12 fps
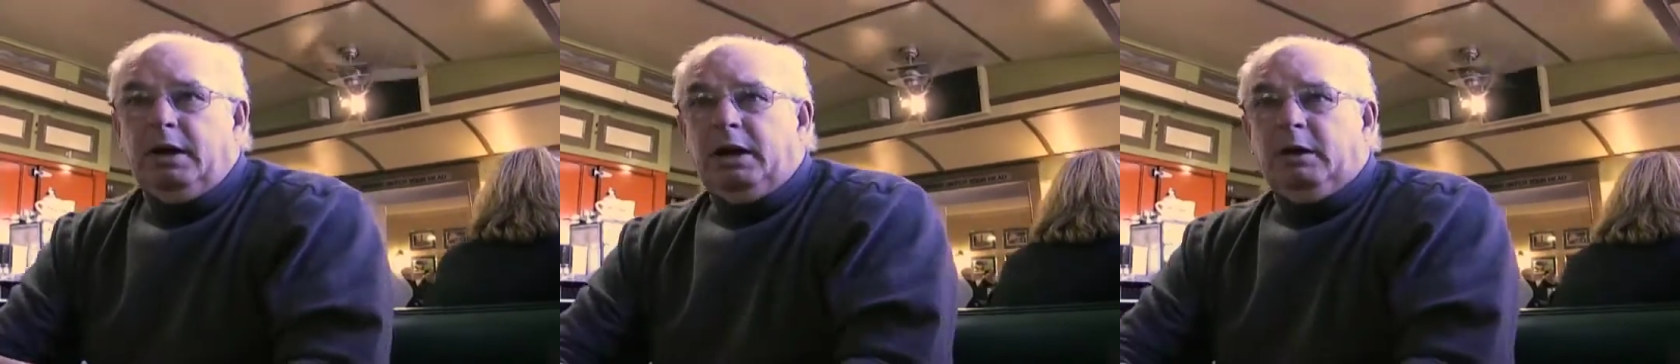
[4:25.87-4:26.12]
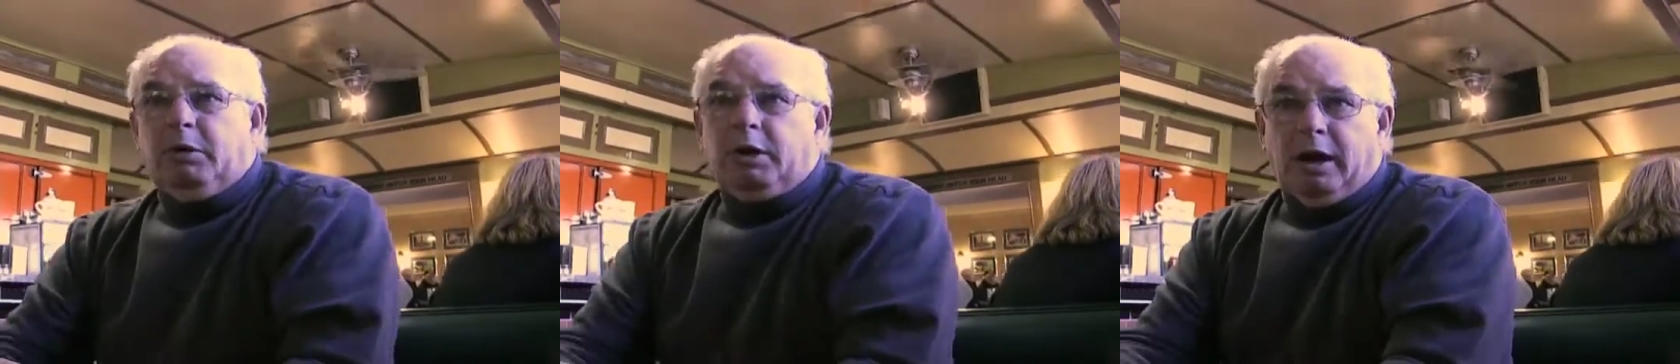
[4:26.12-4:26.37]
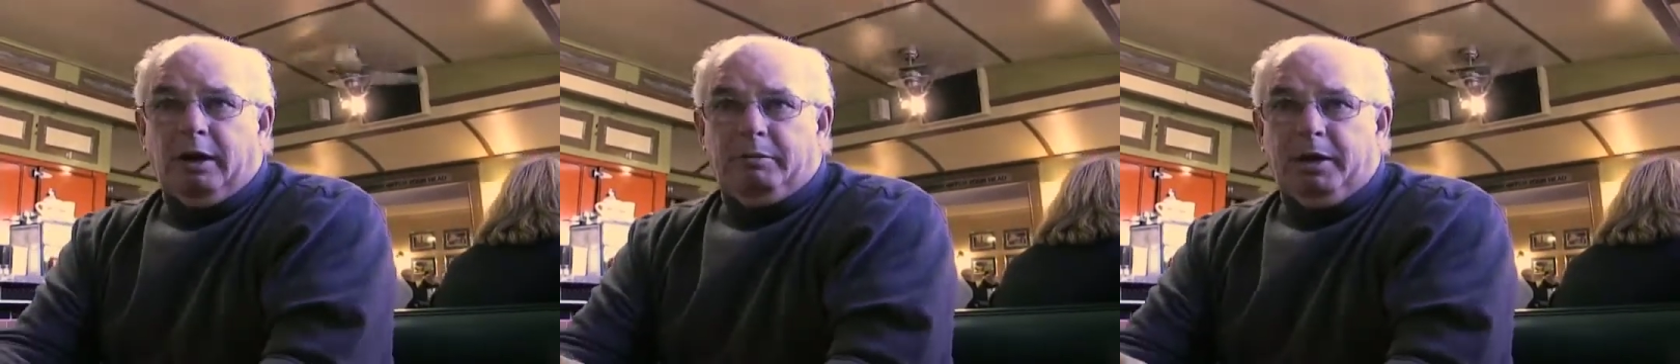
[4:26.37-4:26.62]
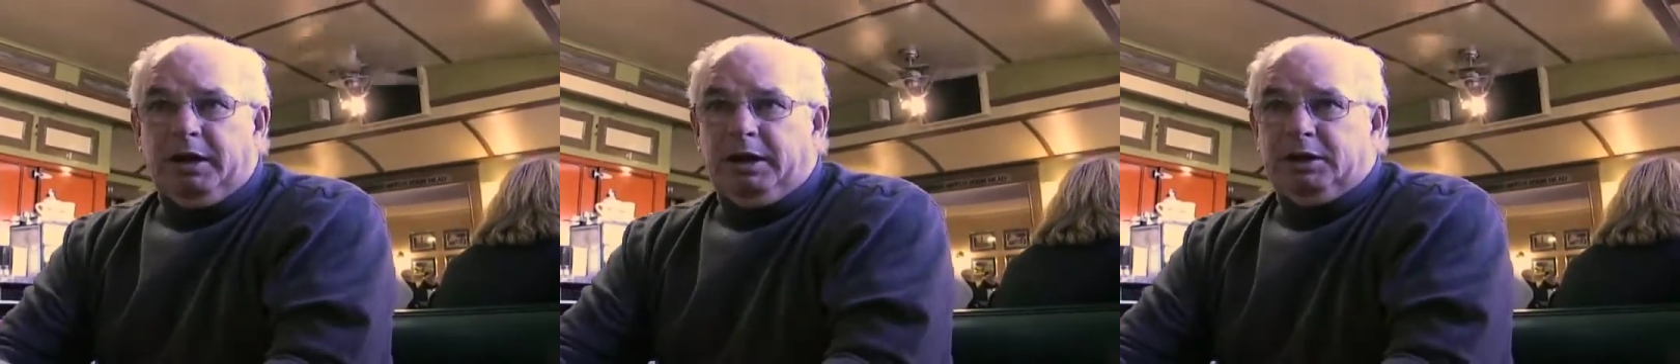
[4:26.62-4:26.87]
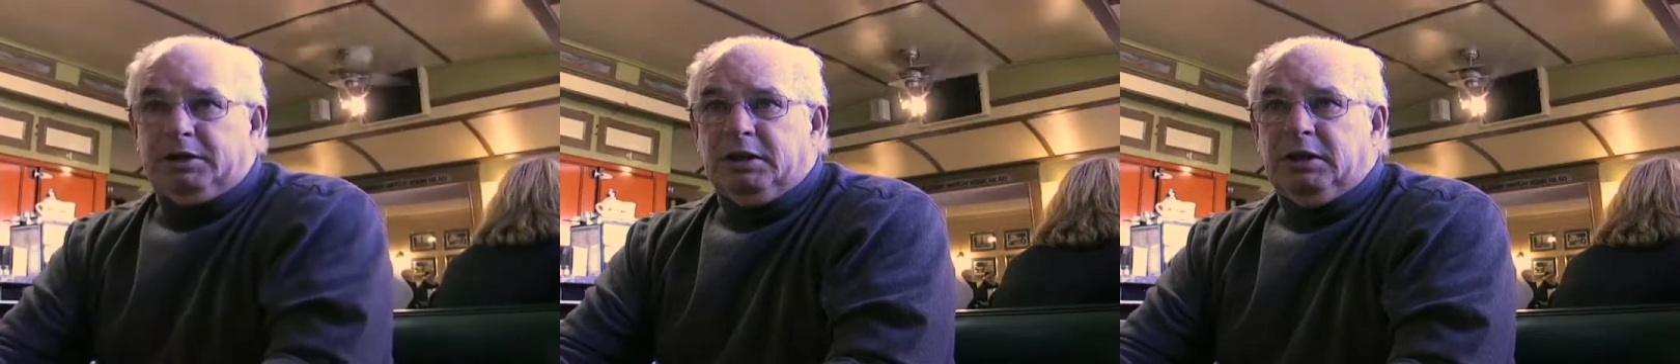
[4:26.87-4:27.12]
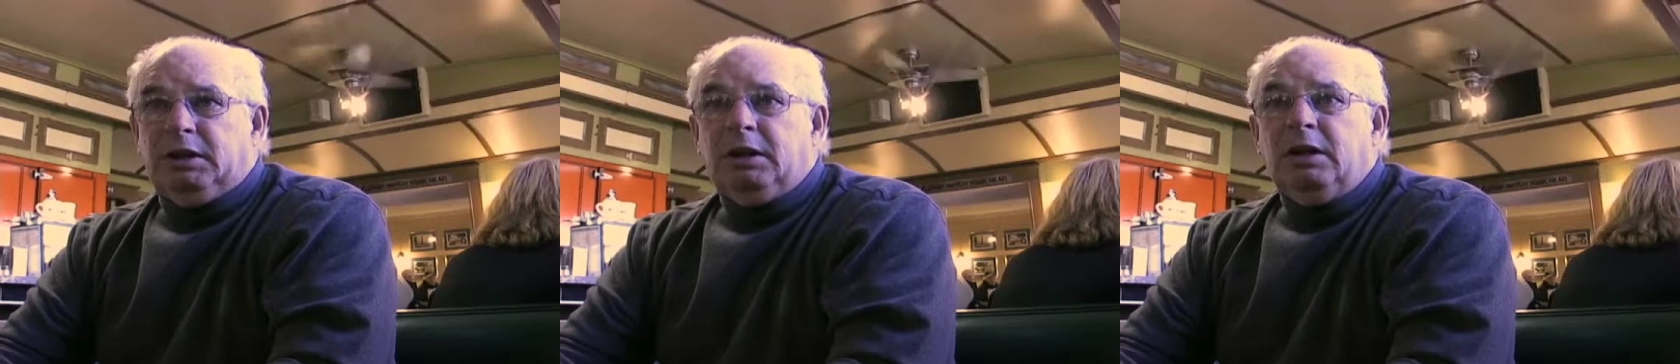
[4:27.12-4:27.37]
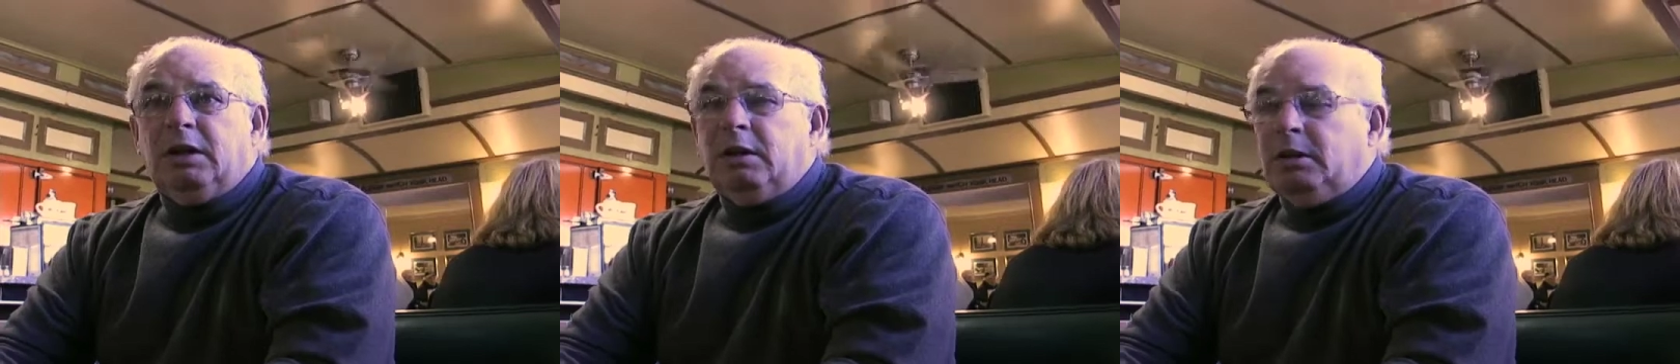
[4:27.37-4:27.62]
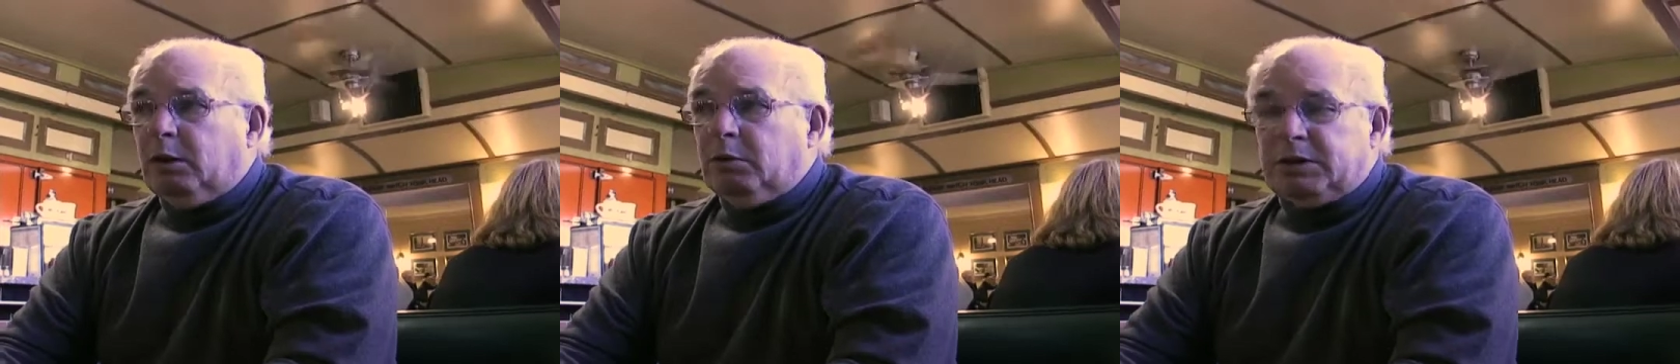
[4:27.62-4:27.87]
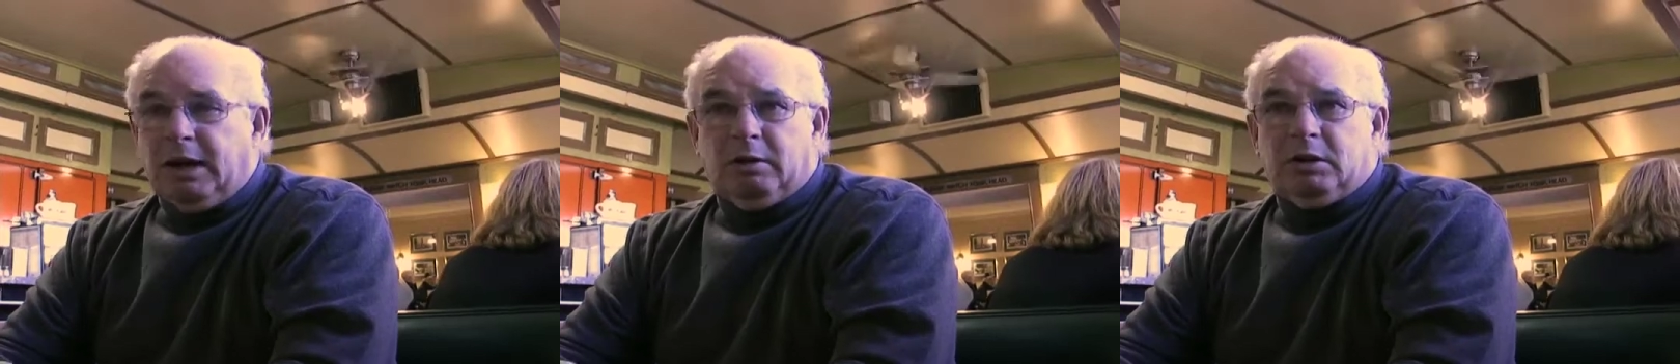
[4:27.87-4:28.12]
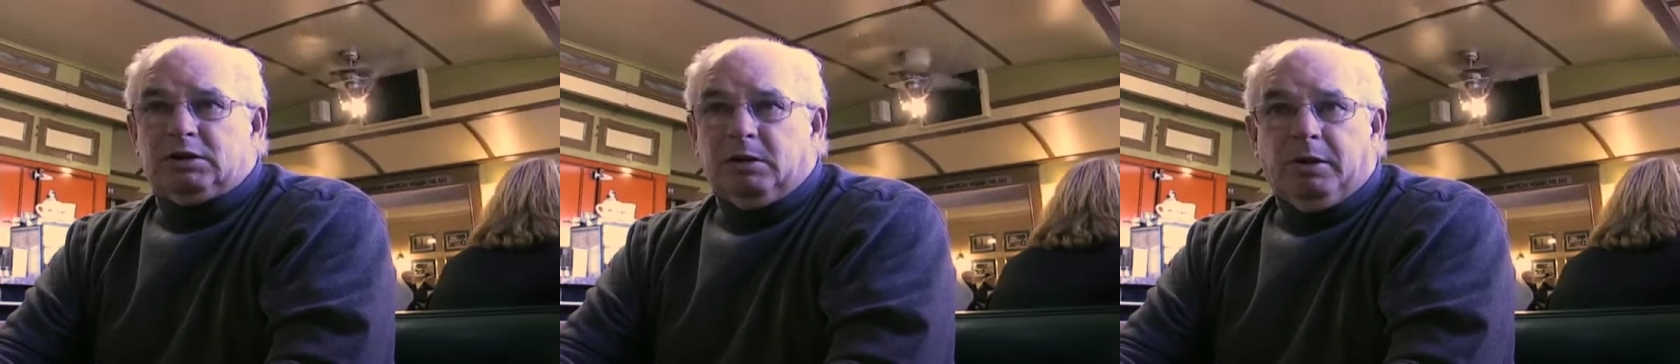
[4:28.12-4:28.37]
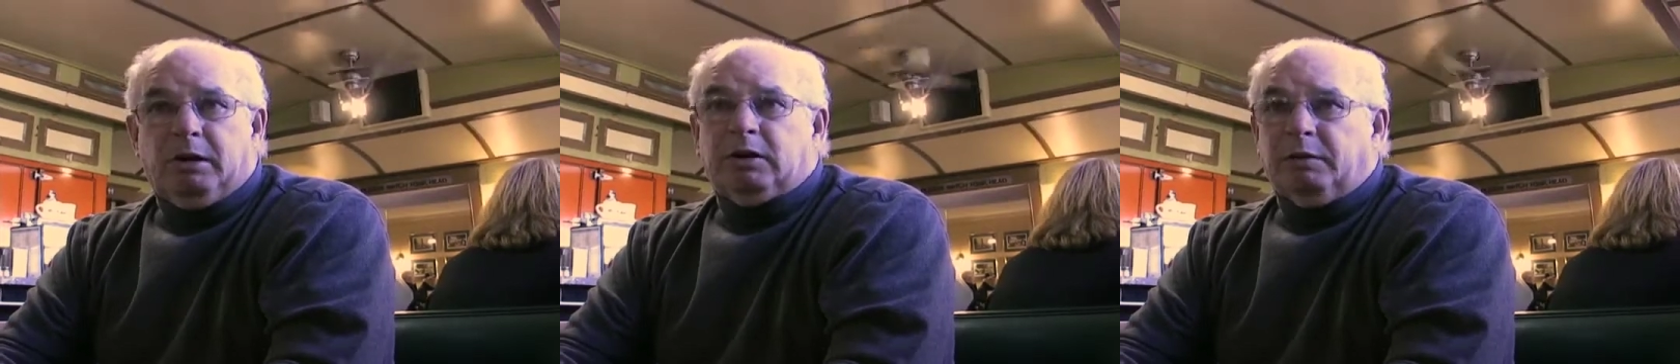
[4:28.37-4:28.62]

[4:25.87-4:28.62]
and we have meetings, and they were telling us about